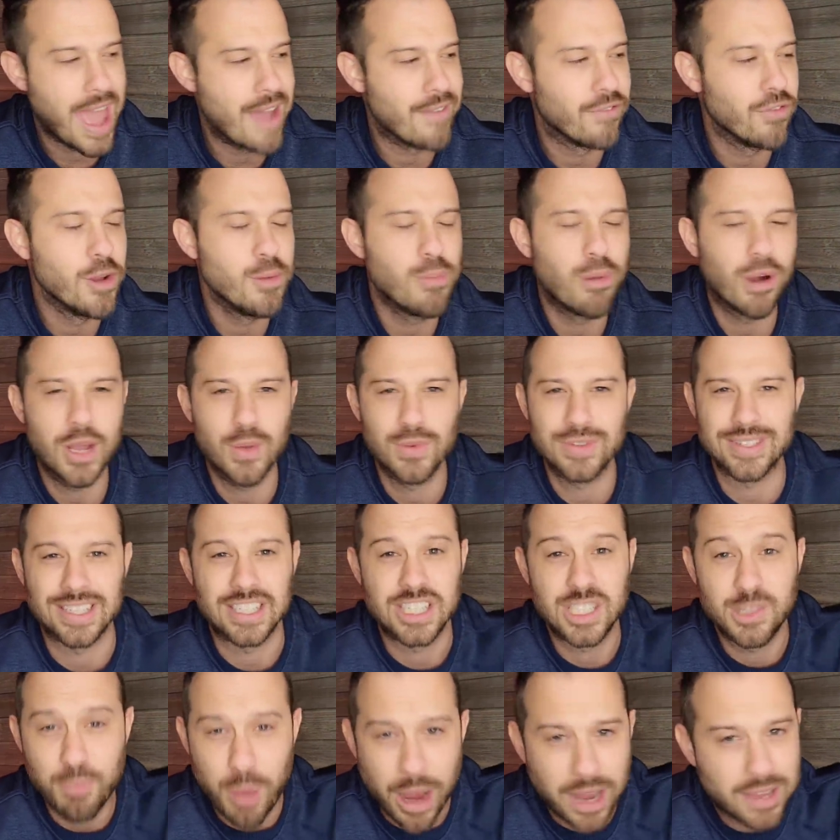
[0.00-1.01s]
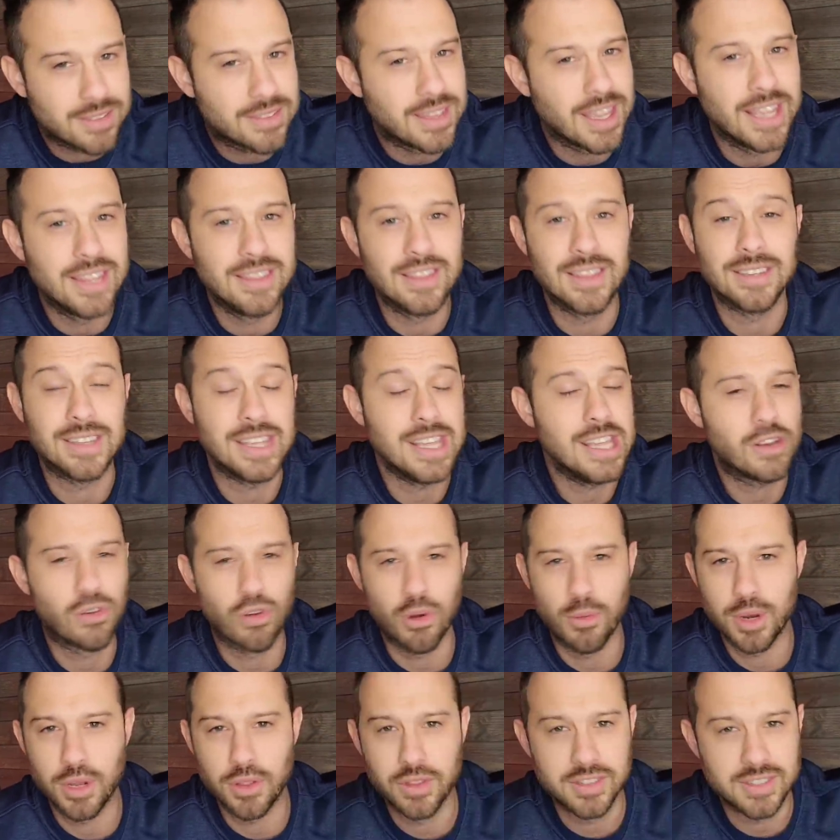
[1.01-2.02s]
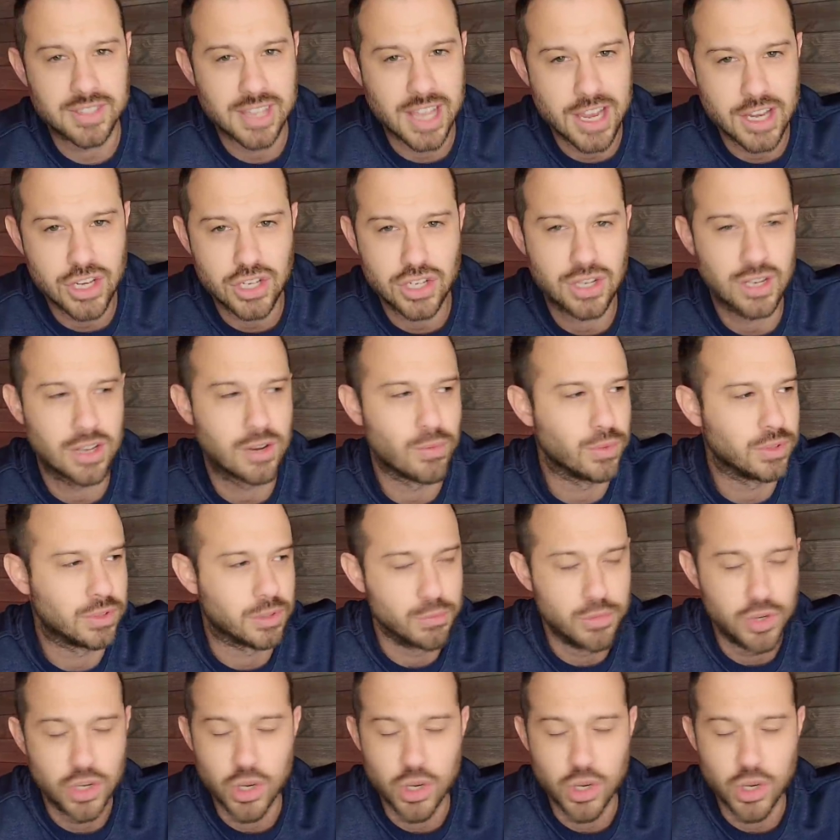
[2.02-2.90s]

Everybody was expecting the decriminalization with the